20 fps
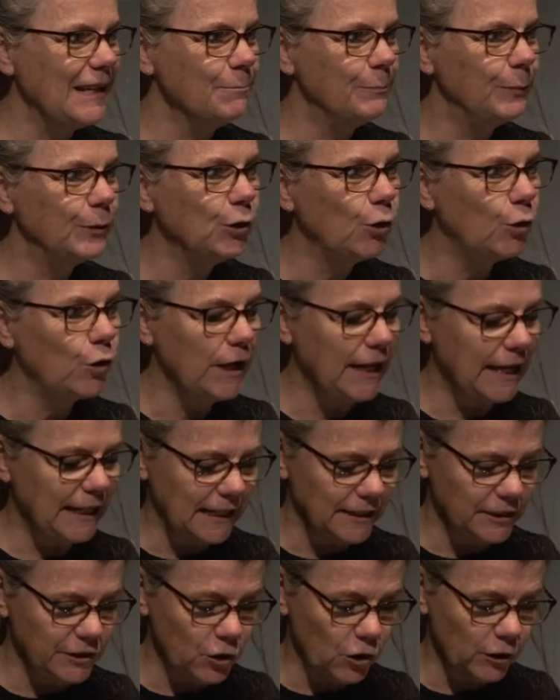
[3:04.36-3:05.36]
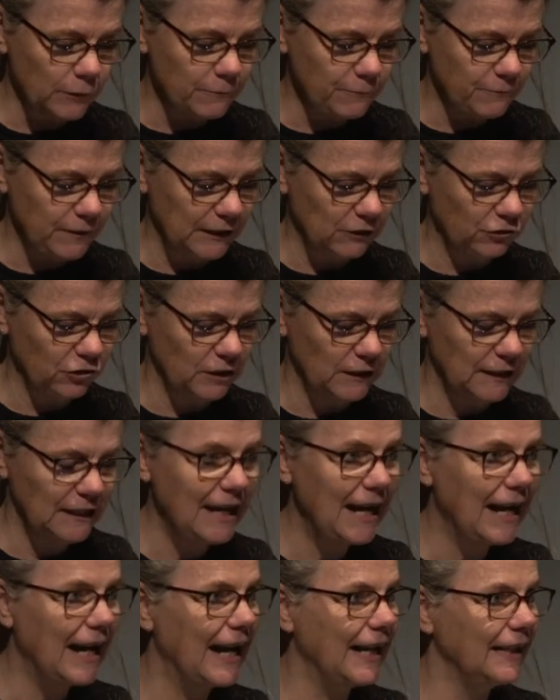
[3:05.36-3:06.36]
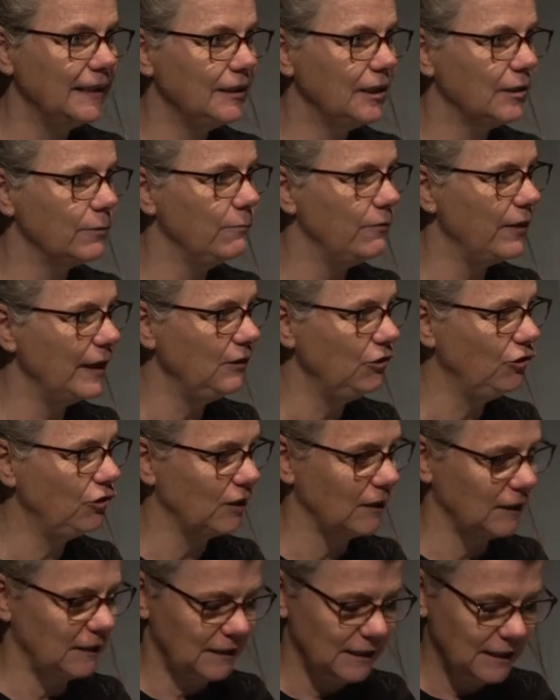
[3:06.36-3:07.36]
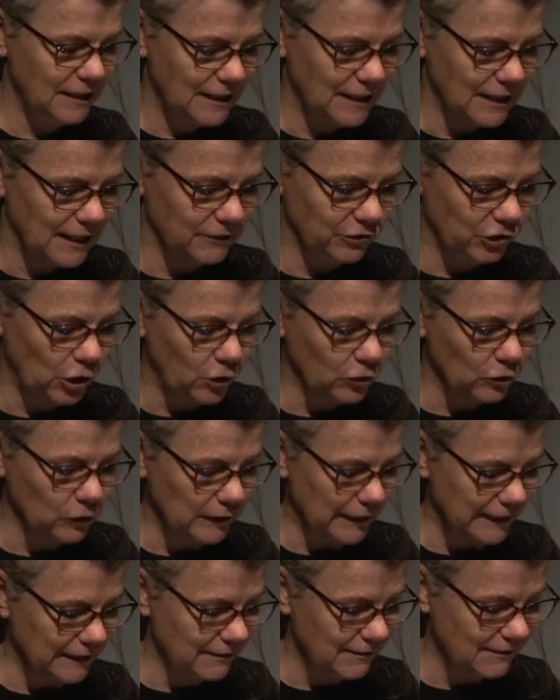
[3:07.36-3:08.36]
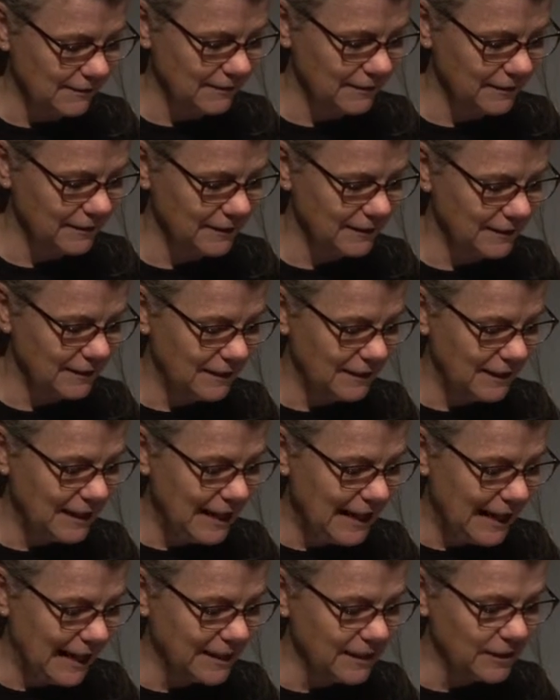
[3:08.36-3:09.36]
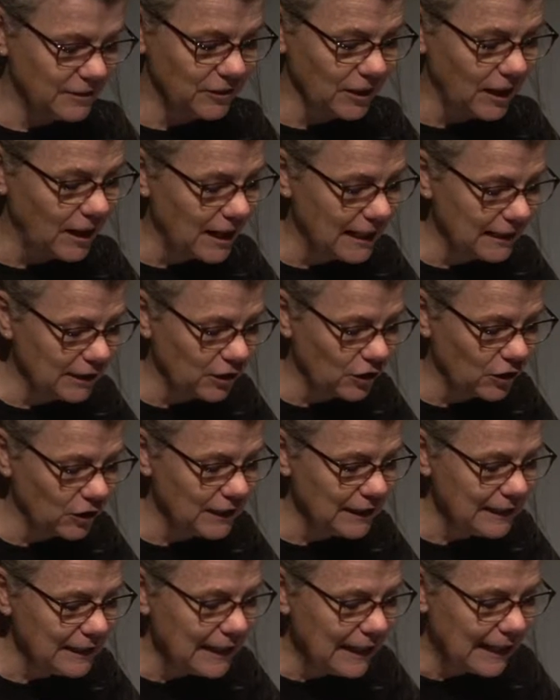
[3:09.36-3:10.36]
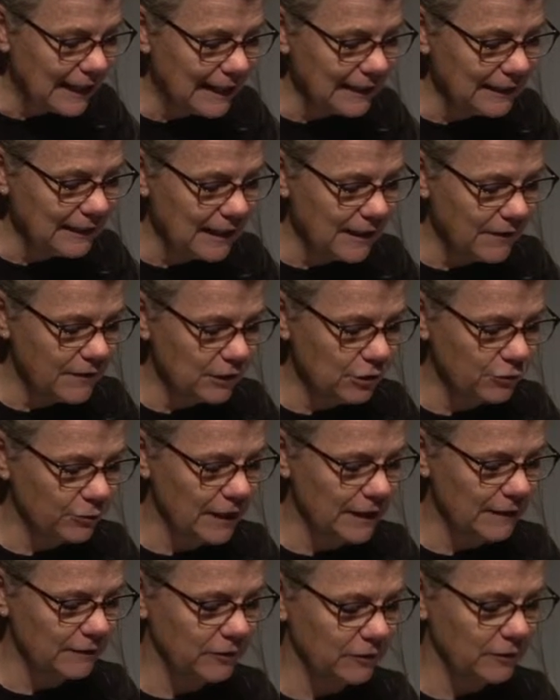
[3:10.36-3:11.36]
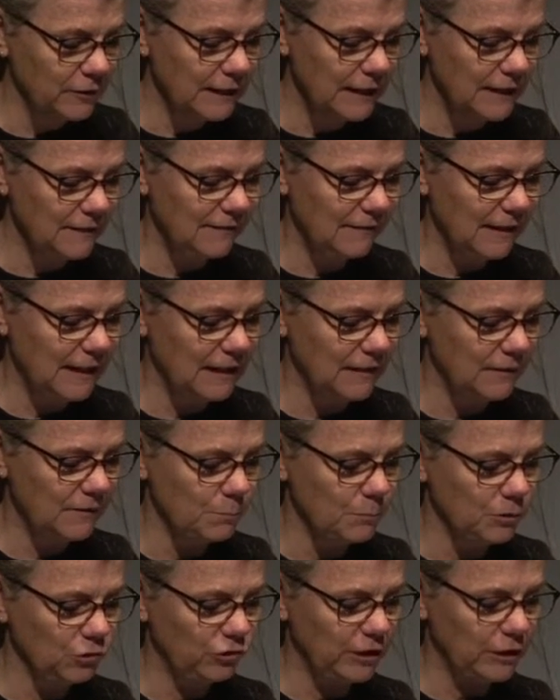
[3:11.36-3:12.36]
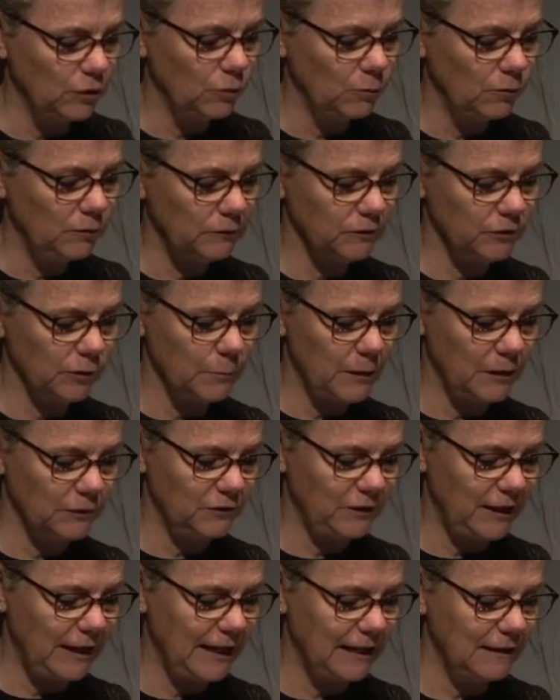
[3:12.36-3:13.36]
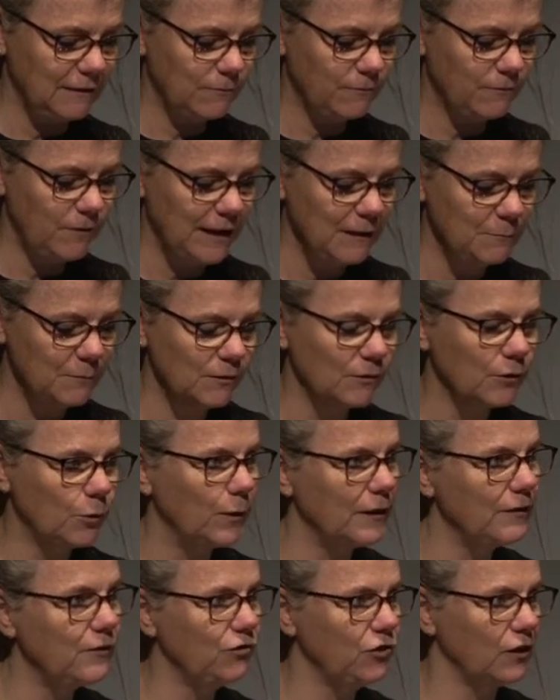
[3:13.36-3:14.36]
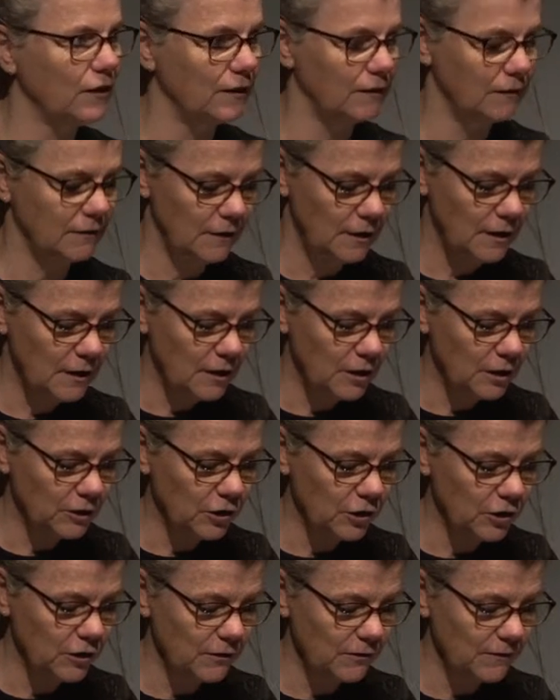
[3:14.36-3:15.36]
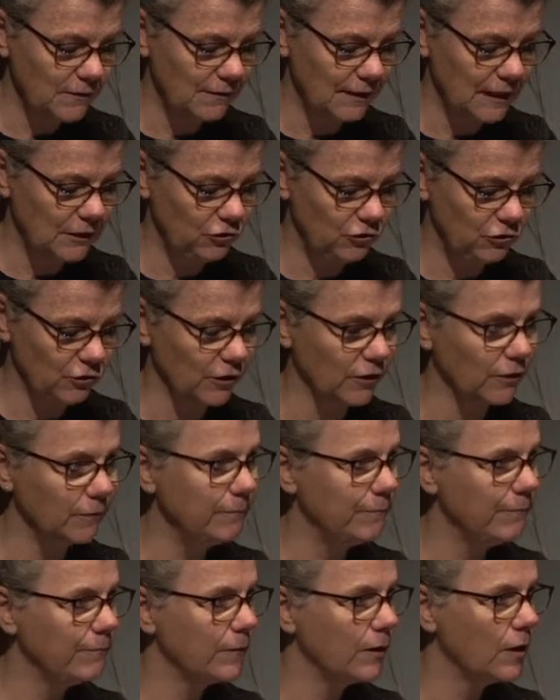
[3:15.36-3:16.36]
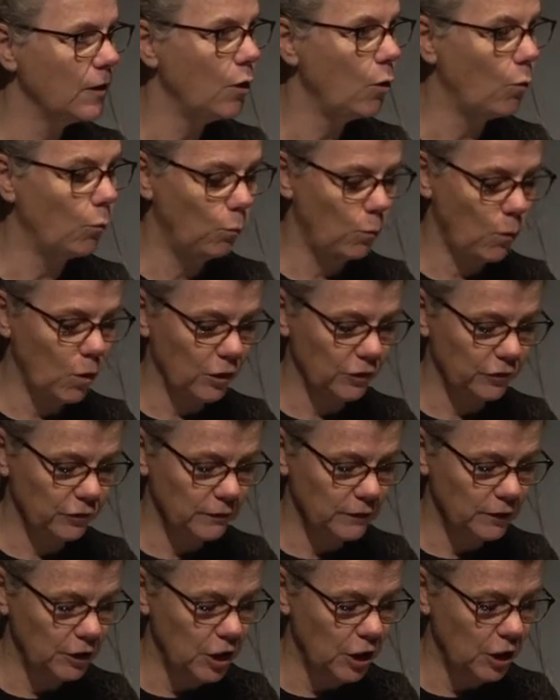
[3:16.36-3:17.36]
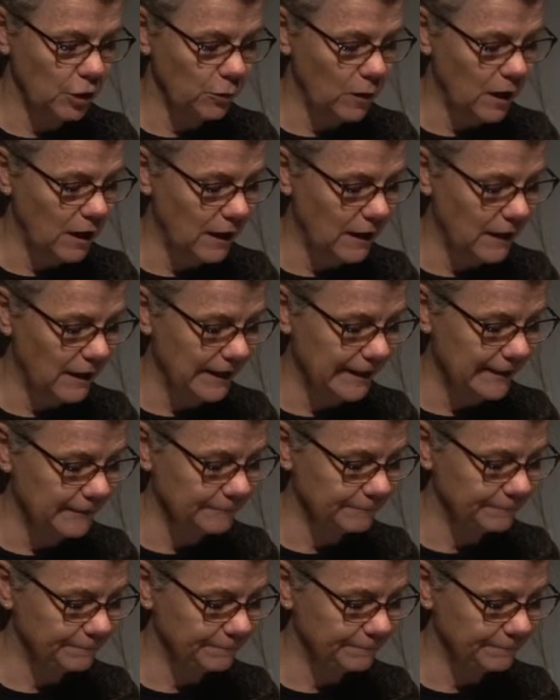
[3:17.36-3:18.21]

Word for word: employing a non-fiction unconvention, a toggle list, and a dialogue a la the great essayist Michel de Montaigne's famous question, Que sais je? What know I?